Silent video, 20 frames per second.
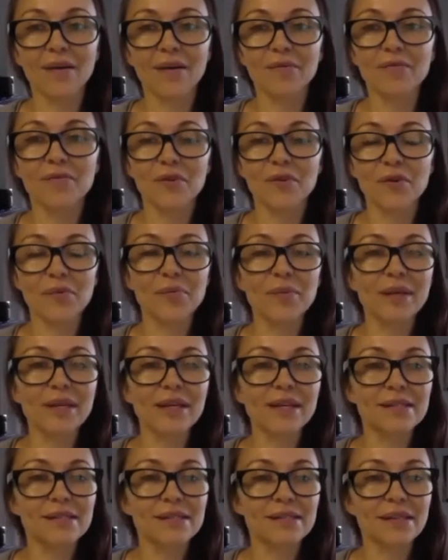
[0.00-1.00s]
for
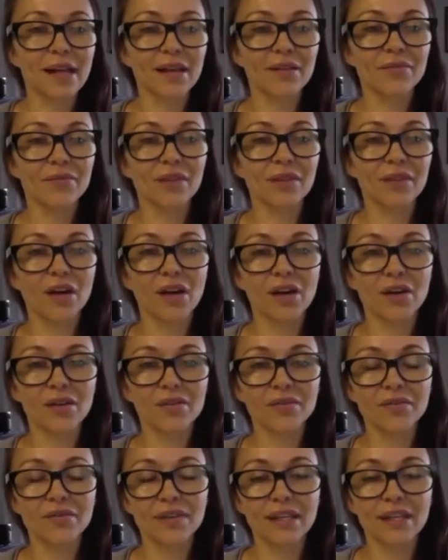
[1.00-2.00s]
me, self love
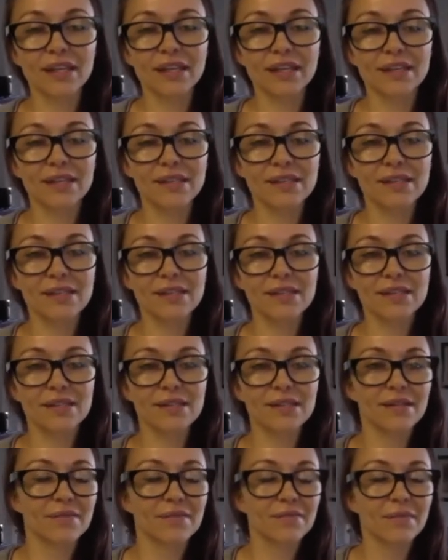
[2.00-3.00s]

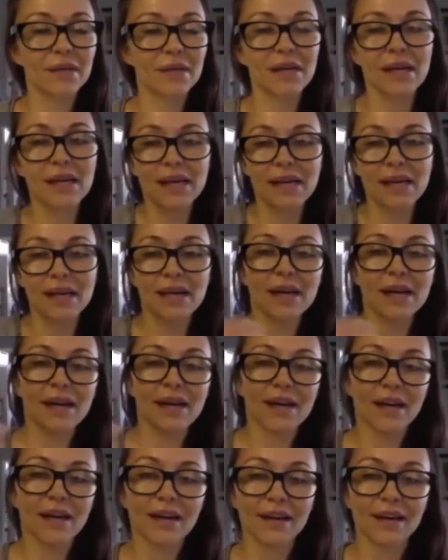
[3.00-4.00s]
is
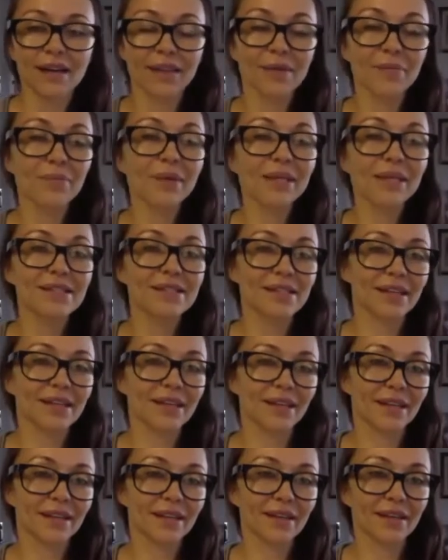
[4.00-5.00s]
the
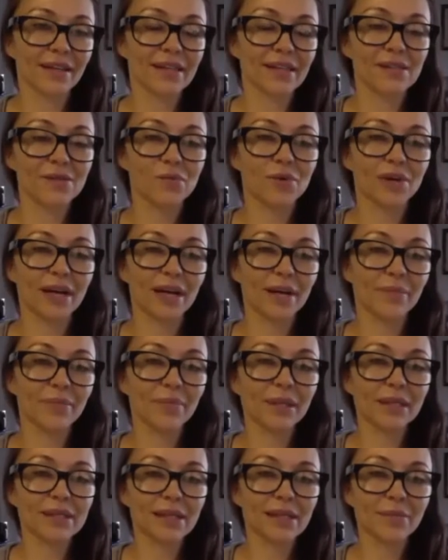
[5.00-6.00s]
meeting, is where I'm
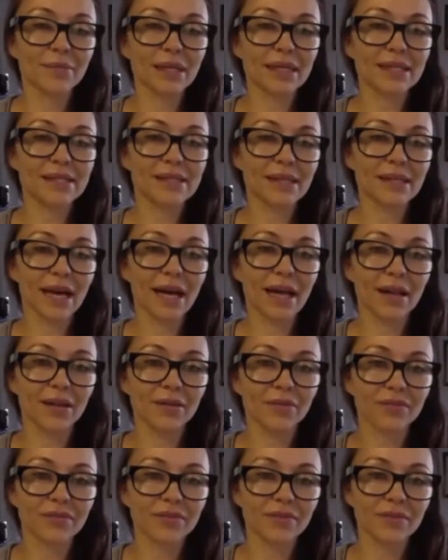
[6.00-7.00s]
meeting myself.
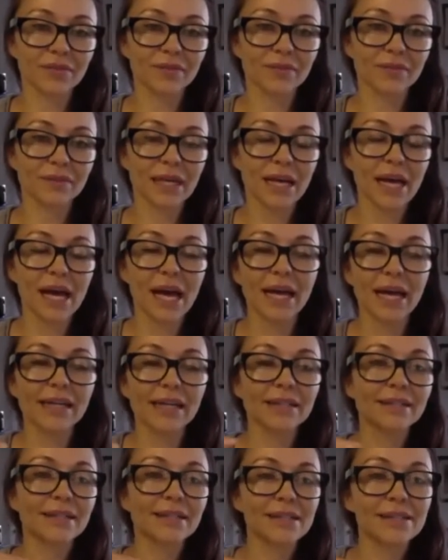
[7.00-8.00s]
And
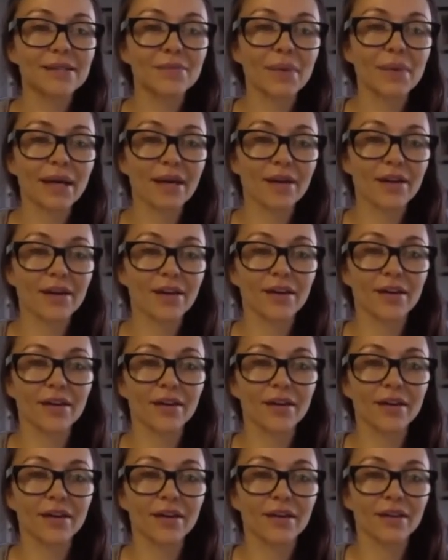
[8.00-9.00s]
it doesn't
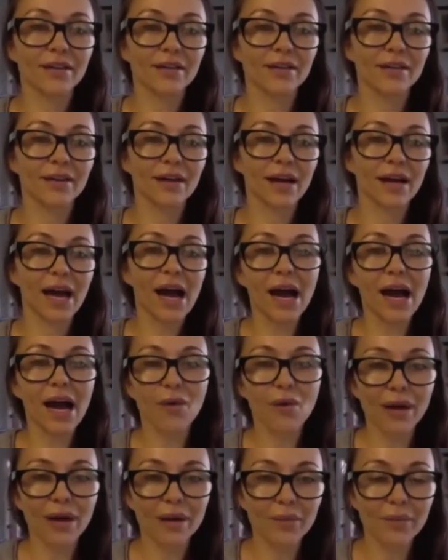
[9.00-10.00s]
matter
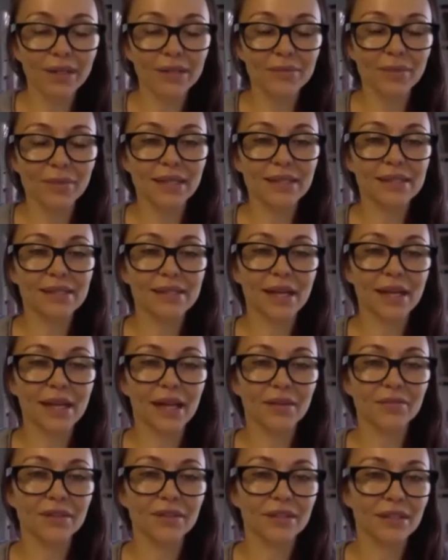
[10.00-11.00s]
how I meet
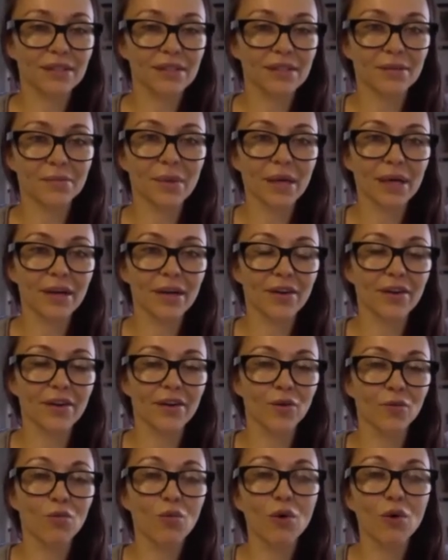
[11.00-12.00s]
myself, it doesn't
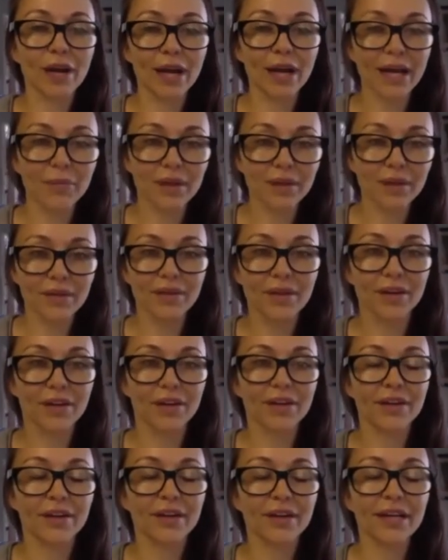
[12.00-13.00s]
matter what I meet
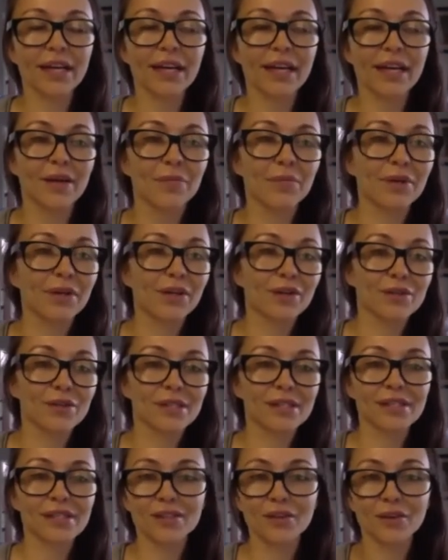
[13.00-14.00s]
there, because
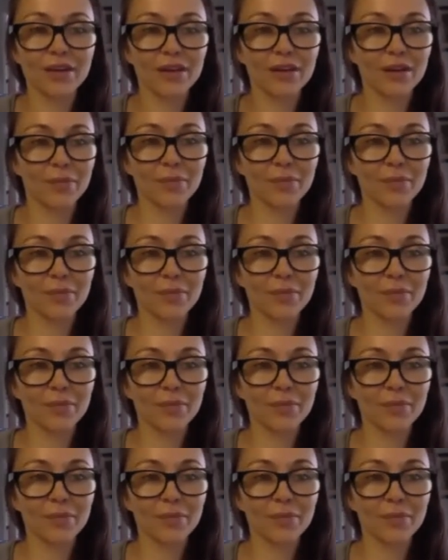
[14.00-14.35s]
it's not a